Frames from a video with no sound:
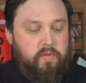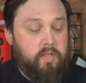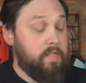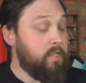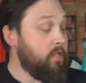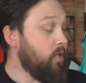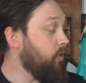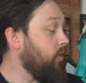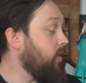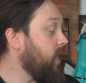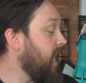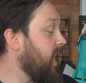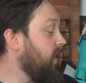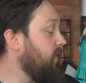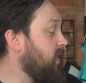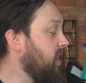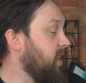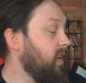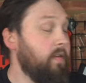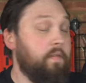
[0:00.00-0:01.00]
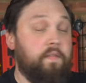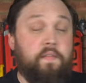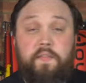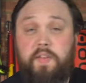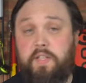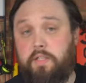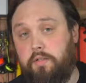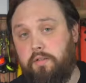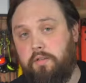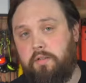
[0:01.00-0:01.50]
So you have a
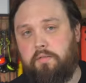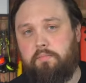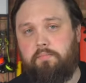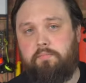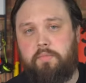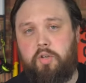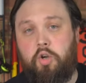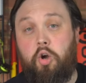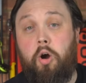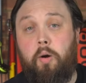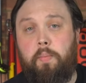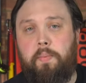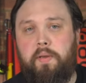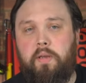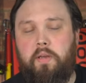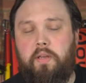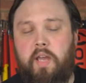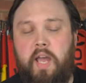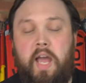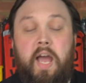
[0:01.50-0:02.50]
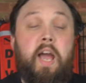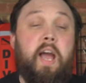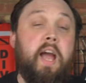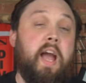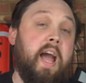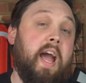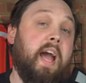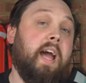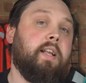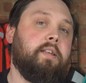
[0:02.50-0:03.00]
physical copy
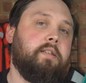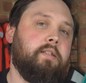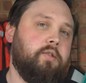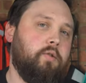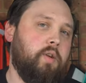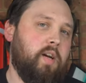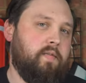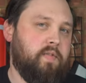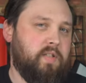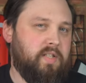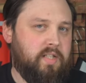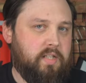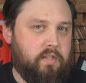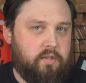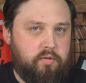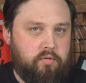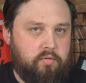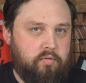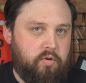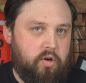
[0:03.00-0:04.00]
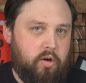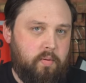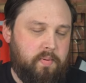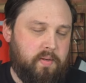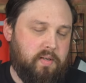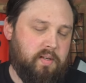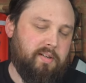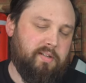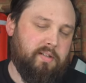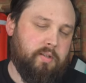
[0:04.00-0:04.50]
and you have a digital
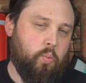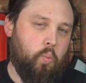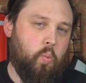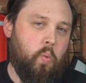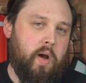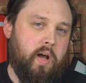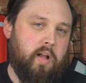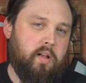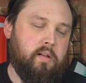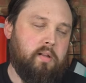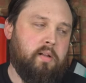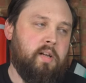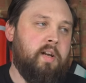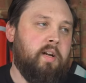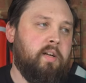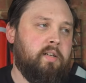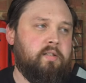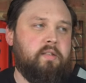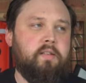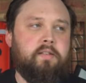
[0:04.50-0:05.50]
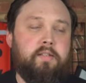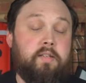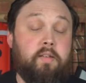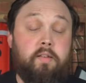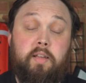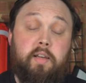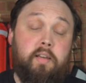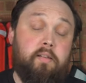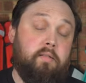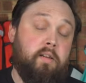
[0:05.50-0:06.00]
copy as well, just so
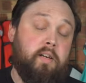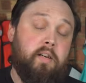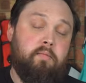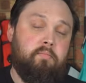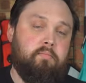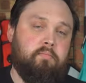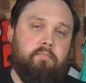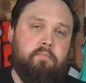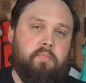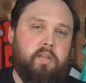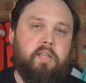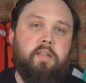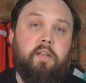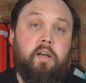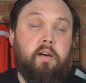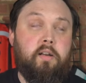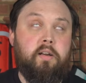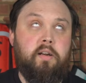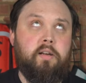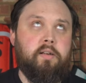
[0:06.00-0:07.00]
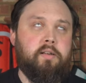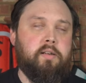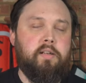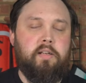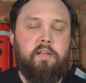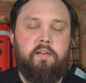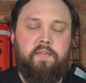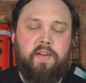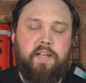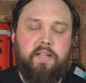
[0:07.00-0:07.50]
that, yeah, in the
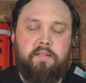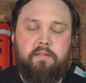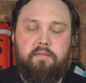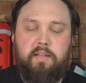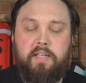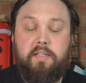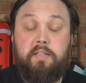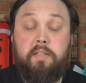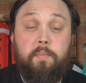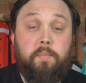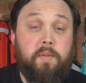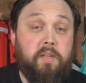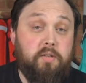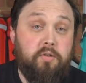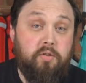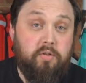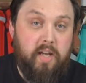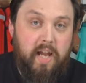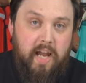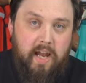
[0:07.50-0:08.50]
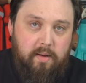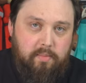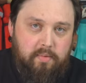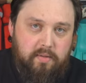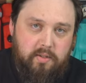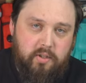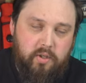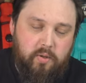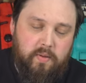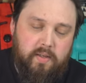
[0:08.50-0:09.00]
unlikely events that something should
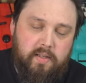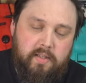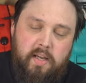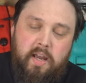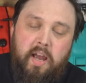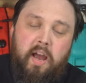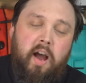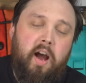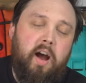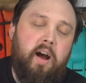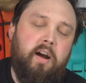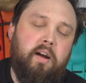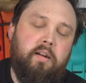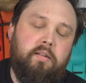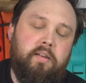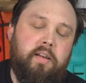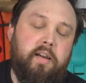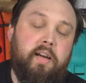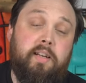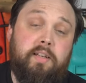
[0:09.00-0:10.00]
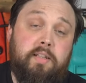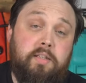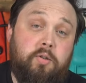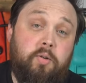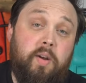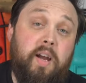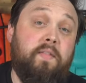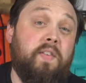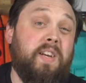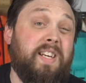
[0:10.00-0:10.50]
happen to it, yeah, at least
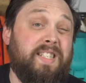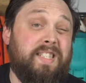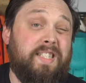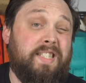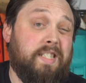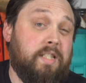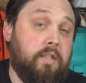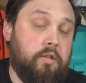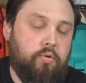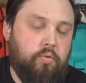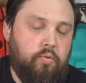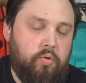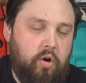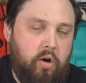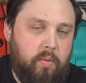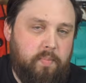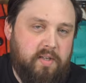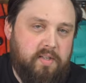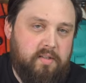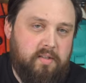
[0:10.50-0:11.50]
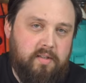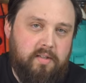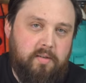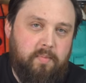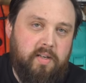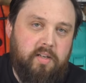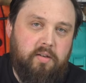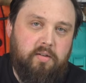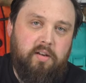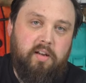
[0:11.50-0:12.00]
you have a digital copy just to
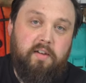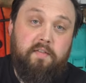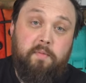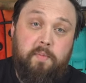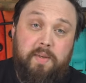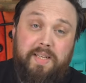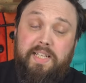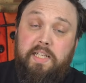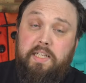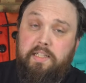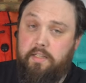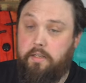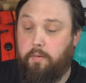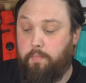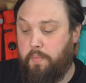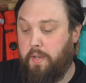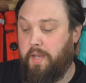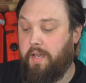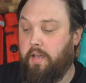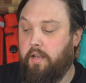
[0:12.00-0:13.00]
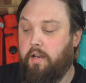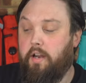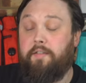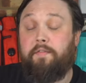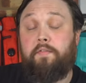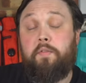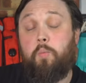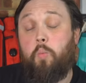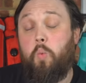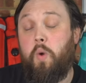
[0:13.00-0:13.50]
make your life a bit easier picking
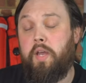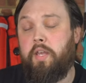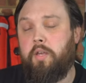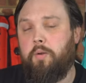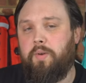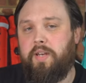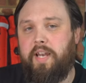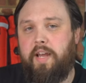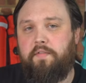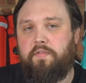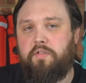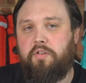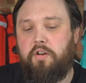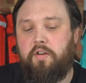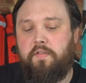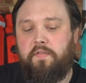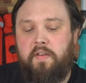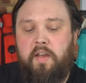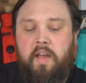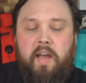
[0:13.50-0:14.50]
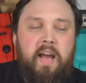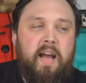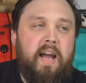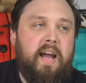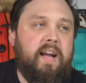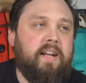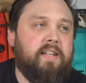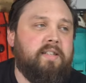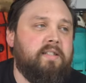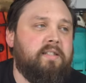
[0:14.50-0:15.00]
up from where you left off.
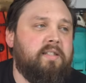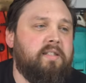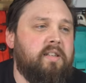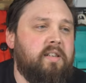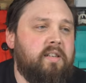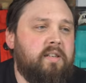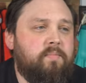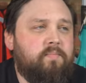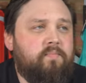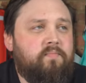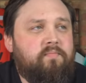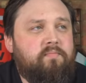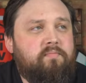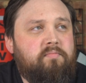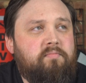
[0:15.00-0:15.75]
And